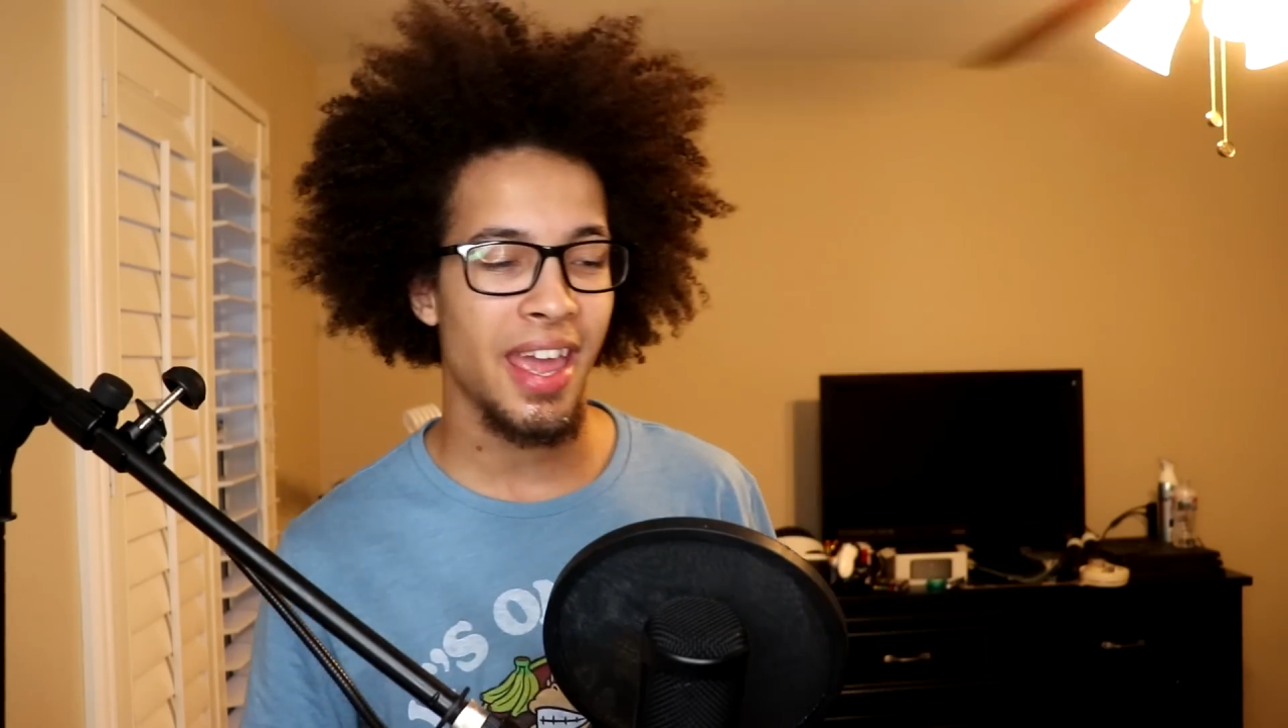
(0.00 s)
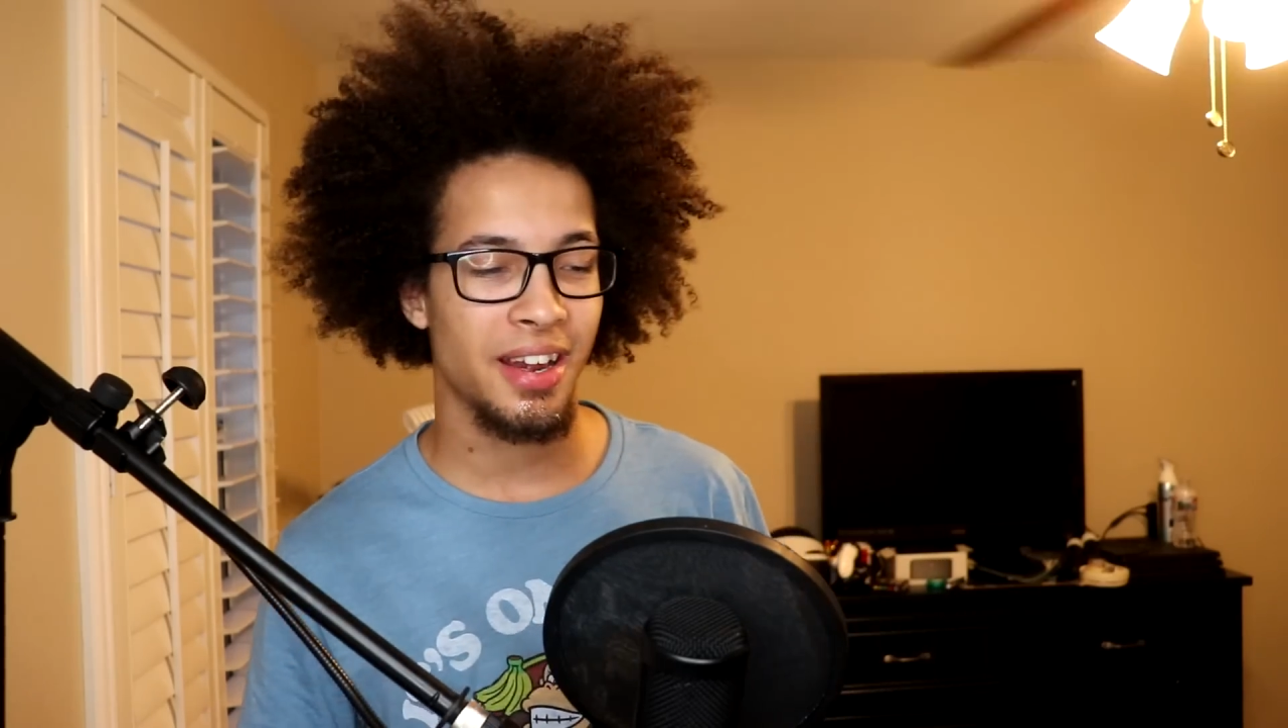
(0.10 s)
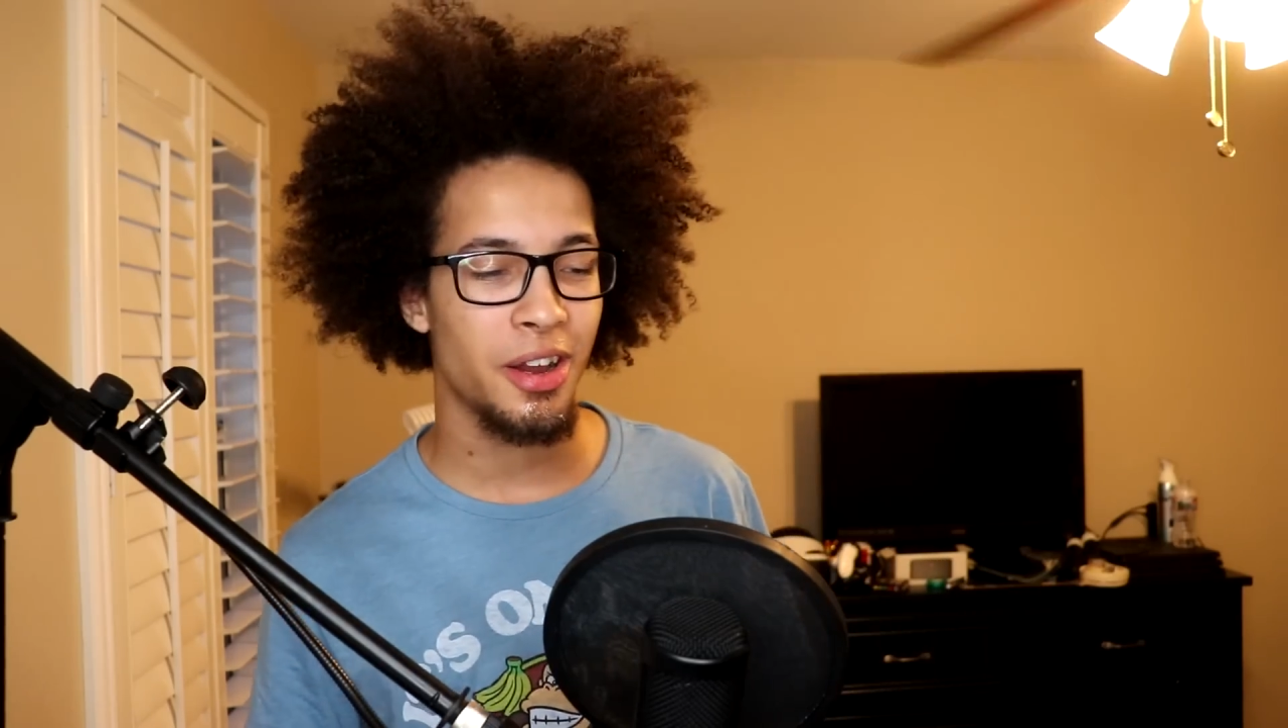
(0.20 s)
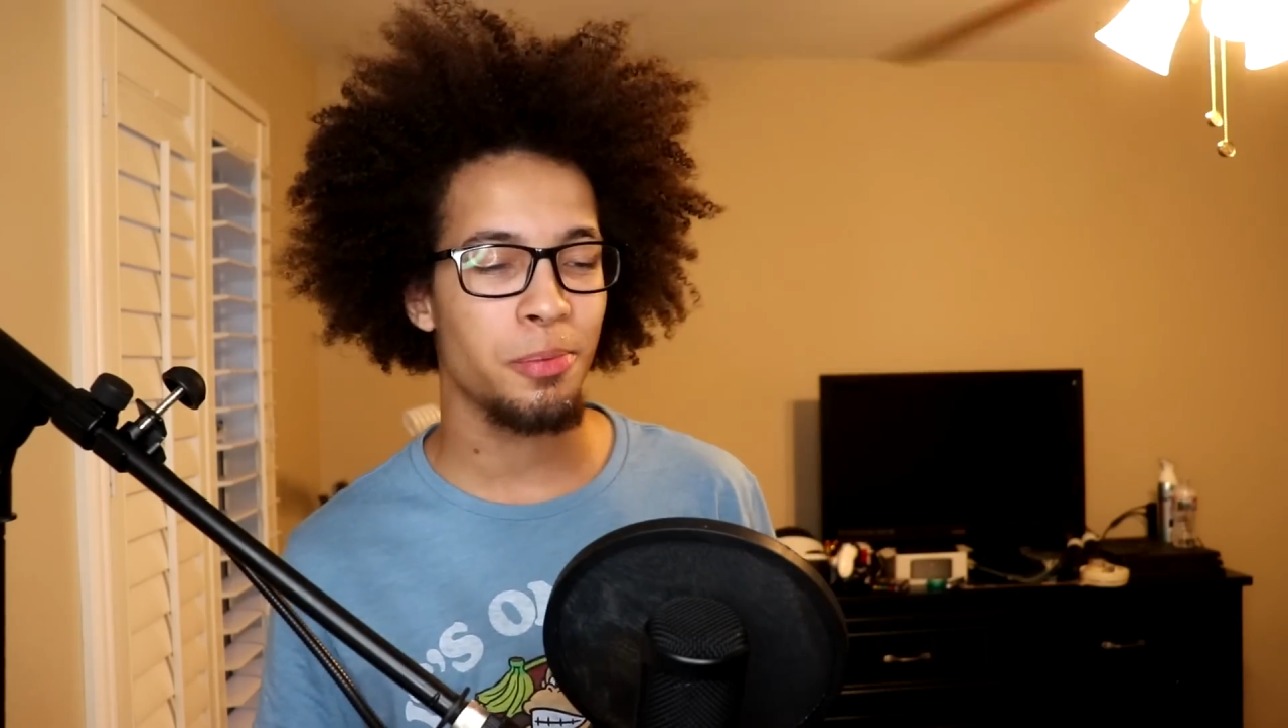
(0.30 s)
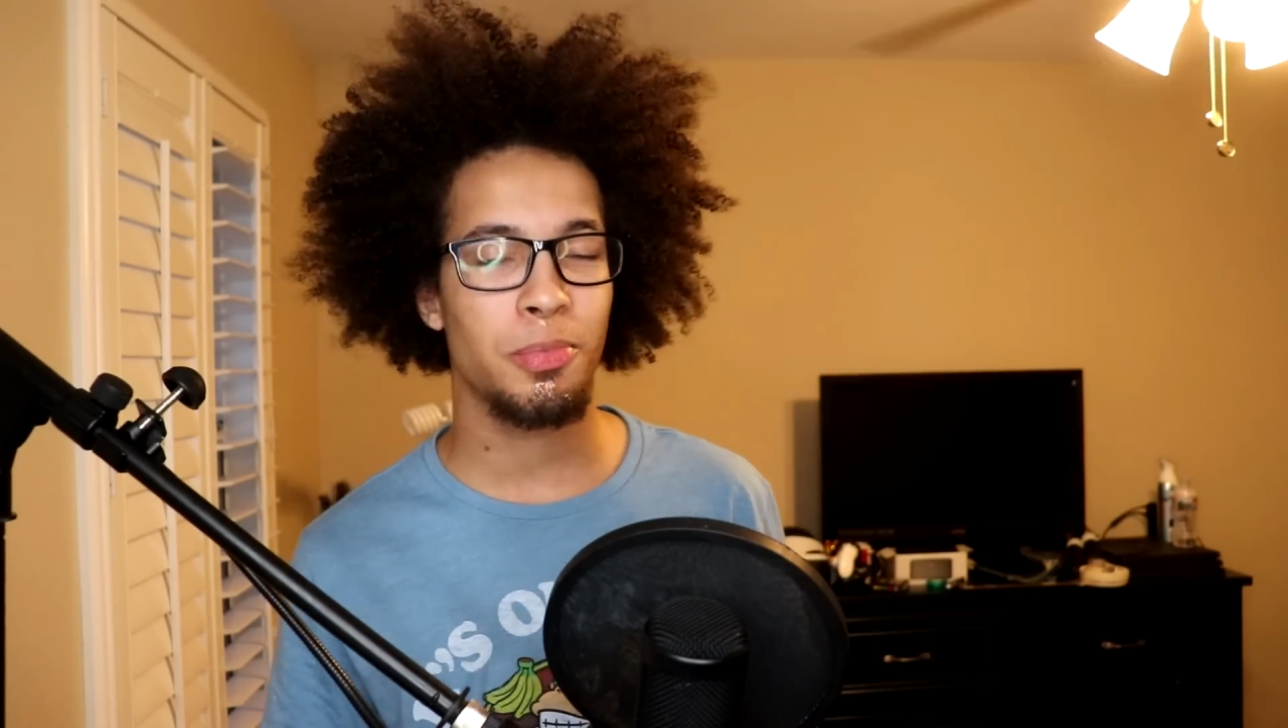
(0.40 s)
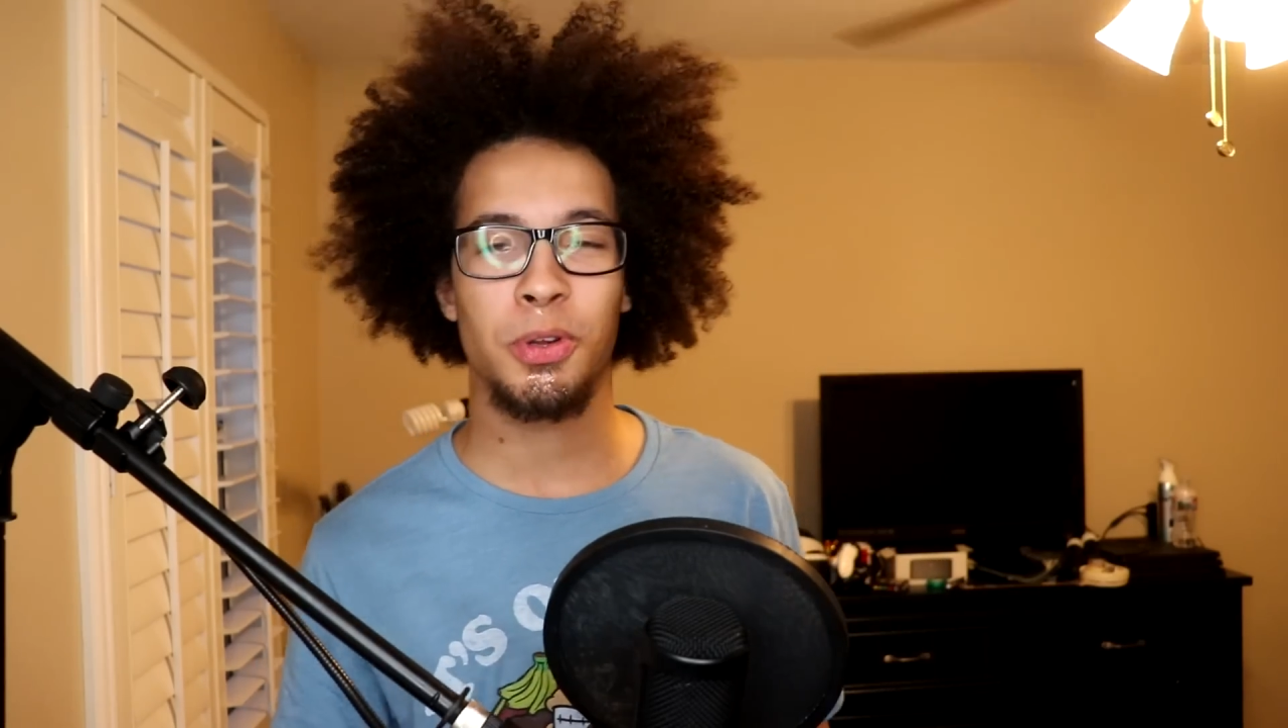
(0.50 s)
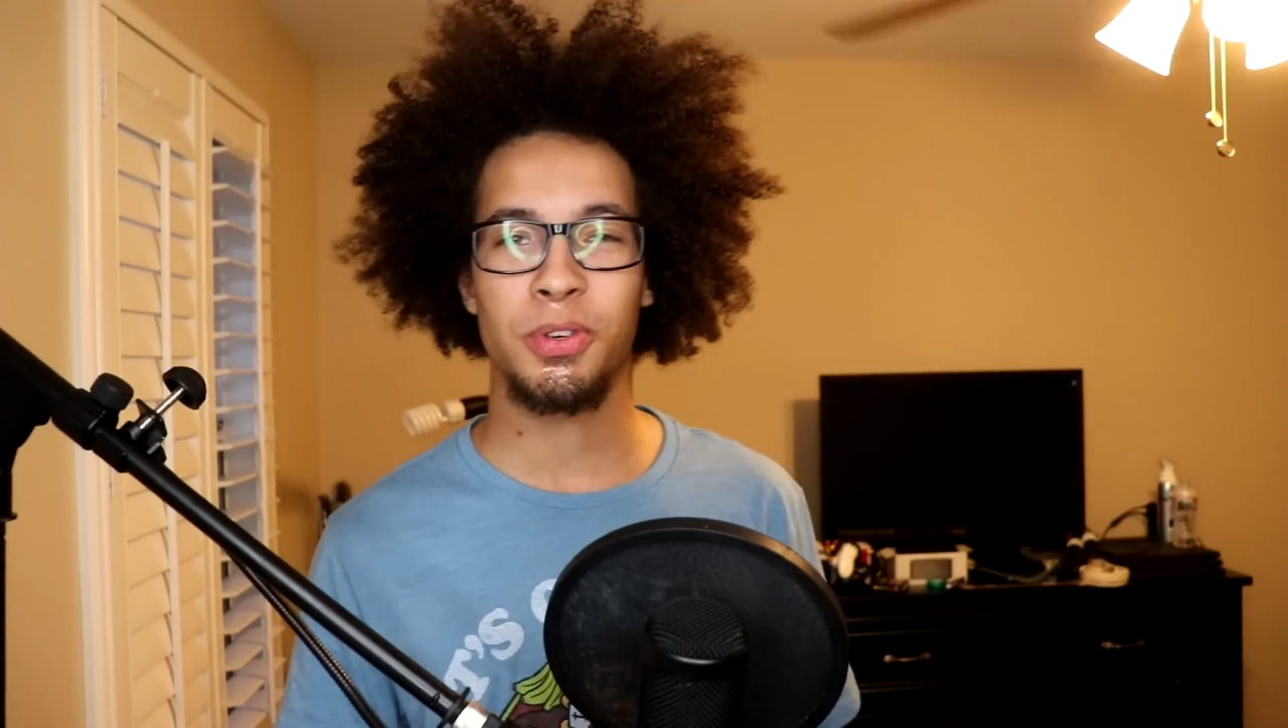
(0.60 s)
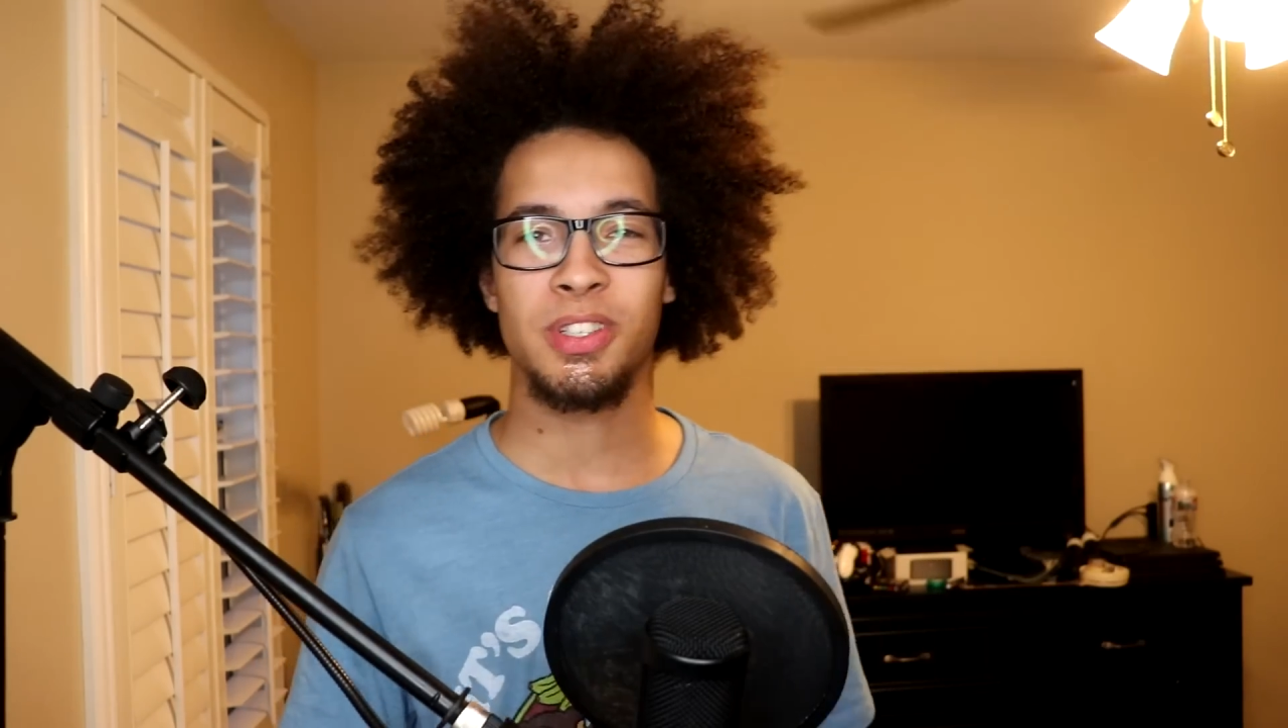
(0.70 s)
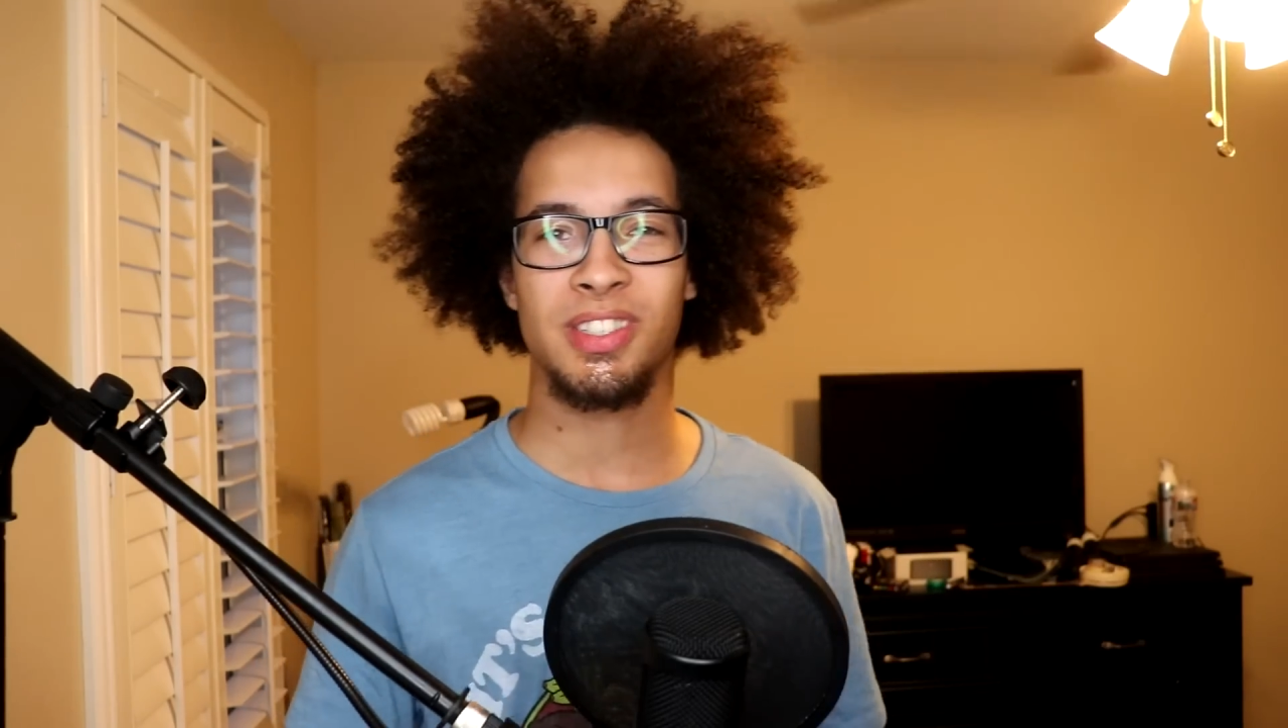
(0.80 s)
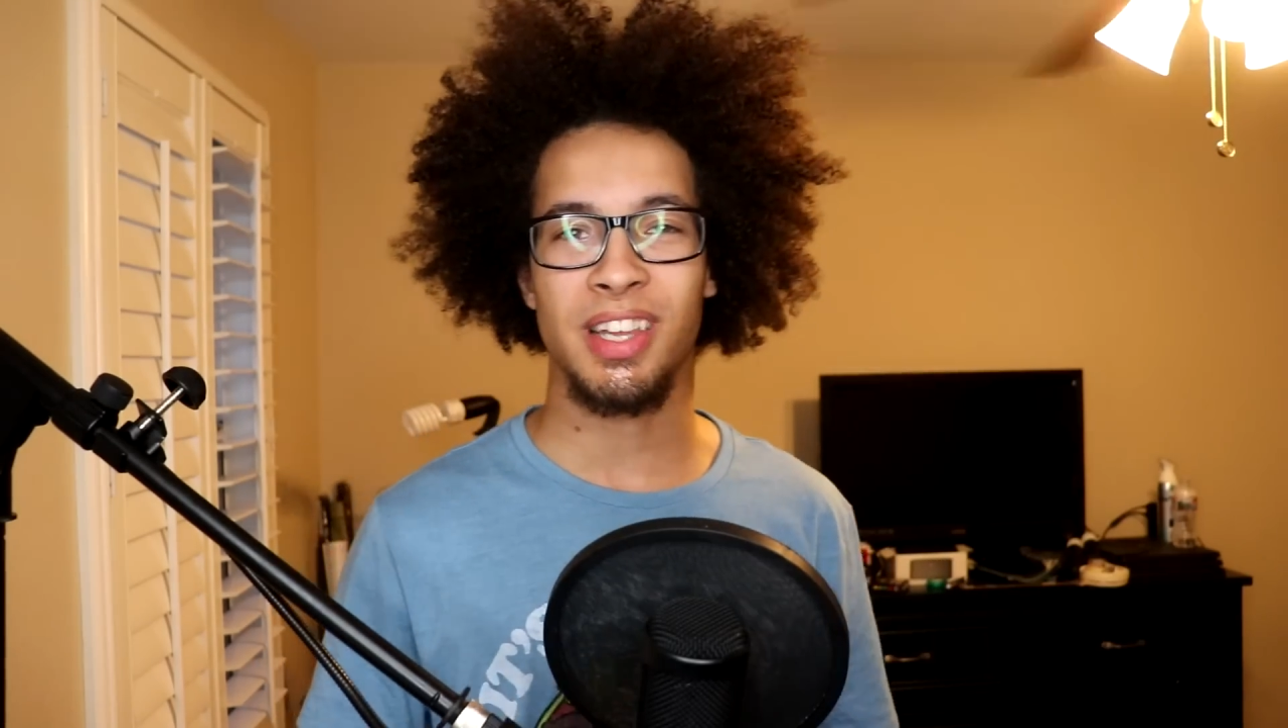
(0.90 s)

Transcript: and uploaded